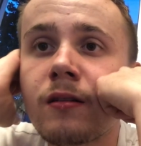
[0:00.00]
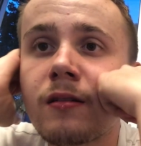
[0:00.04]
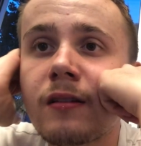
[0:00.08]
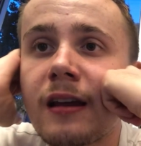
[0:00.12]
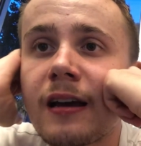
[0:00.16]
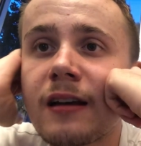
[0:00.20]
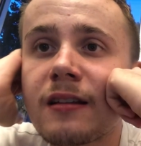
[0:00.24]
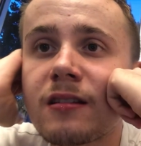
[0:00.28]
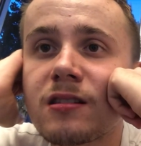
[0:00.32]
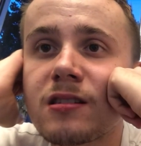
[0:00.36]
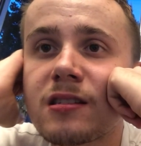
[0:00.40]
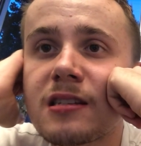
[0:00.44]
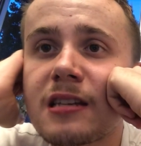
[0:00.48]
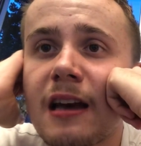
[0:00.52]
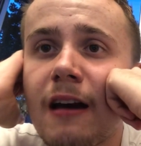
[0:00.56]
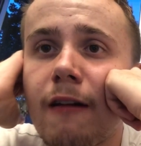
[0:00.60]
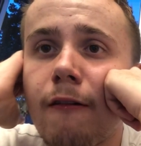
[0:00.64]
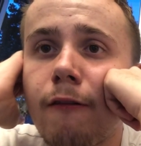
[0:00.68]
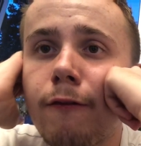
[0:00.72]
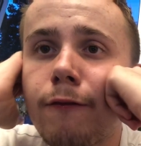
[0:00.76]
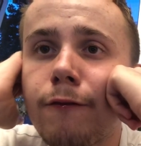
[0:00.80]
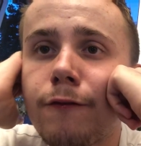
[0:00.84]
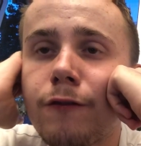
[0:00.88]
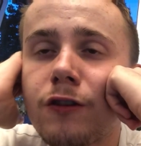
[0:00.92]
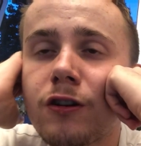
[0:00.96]
now the
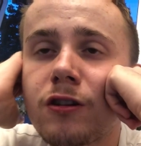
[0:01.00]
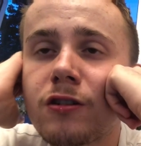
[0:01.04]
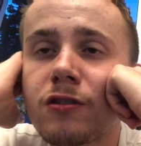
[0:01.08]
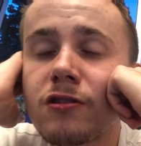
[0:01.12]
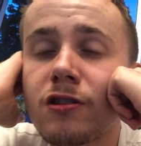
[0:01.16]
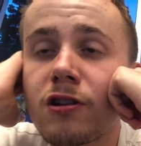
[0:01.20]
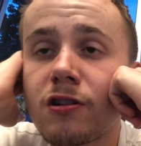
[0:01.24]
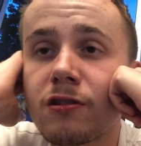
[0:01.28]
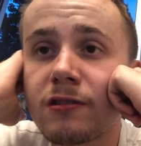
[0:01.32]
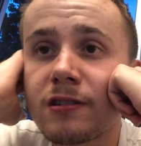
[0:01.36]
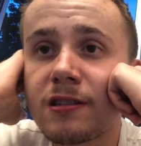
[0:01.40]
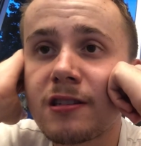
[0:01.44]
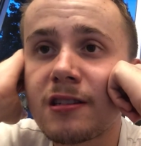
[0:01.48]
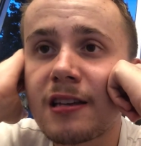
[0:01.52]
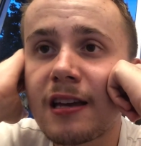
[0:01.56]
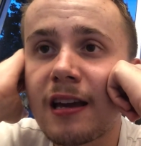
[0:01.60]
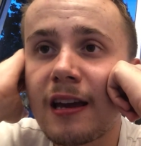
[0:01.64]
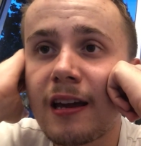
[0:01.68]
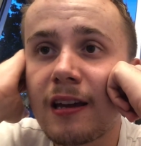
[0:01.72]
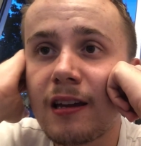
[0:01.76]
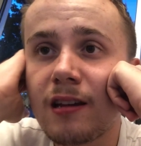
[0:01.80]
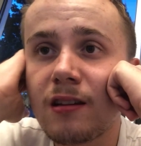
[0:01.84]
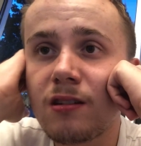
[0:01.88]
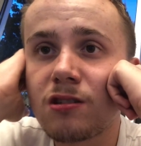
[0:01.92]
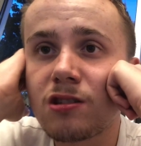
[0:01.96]
Telford
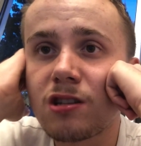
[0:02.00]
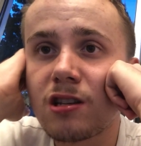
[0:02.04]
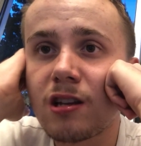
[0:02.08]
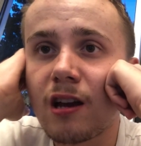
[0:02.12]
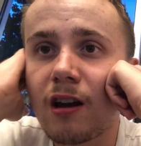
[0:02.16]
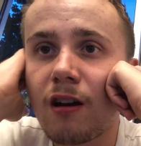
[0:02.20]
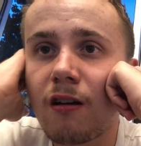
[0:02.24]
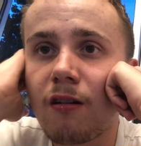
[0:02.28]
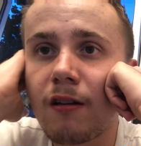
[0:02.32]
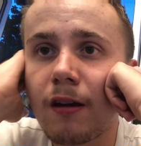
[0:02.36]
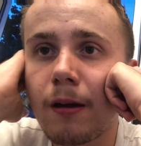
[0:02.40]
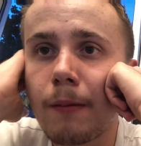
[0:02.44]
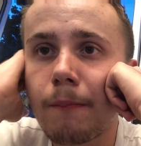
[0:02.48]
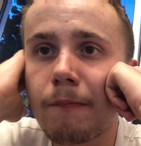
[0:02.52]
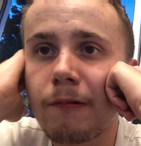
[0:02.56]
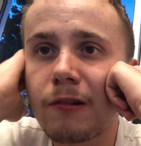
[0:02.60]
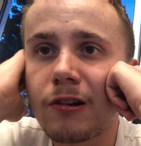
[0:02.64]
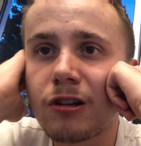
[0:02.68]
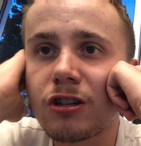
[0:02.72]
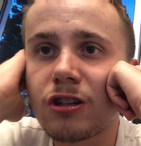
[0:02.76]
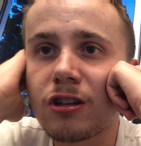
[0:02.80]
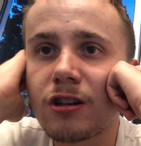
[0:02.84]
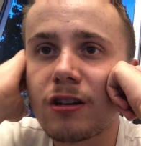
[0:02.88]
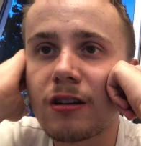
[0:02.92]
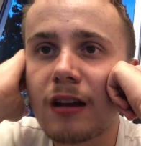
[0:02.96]
19 to
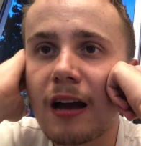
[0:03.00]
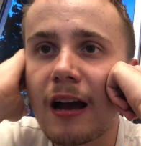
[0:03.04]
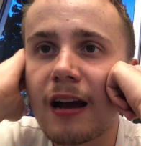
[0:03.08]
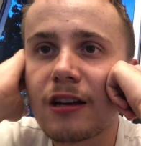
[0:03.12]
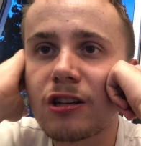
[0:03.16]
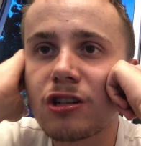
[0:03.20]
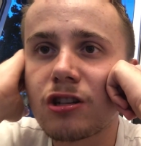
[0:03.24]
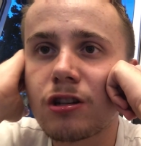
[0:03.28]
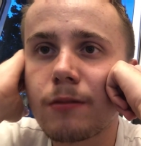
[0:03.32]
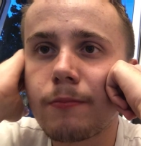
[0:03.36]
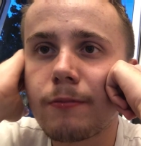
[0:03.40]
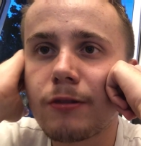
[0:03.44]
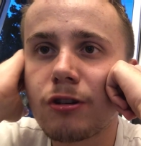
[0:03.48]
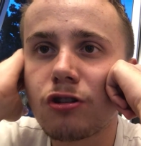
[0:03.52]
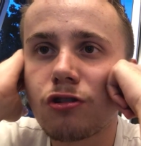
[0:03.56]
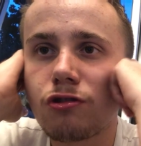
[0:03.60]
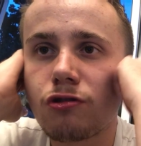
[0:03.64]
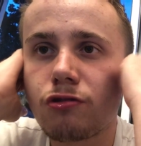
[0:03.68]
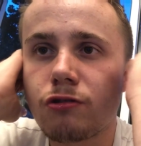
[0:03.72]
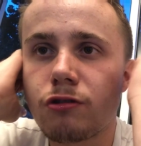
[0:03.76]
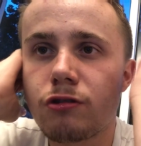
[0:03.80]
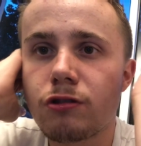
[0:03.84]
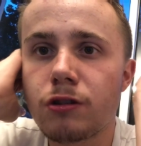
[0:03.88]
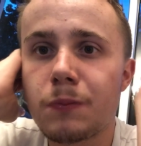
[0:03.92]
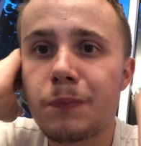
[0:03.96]
Ironbridge and Atcham and
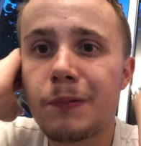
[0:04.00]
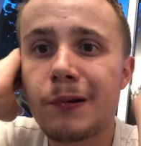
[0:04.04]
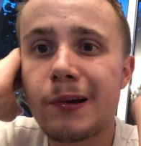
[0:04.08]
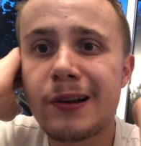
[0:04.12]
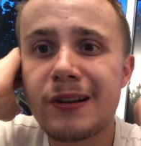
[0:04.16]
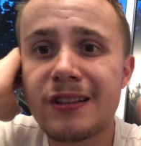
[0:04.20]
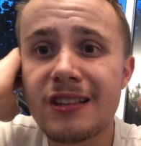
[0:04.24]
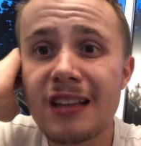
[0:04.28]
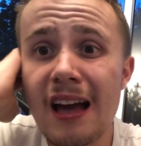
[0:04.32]
Shrewsbury.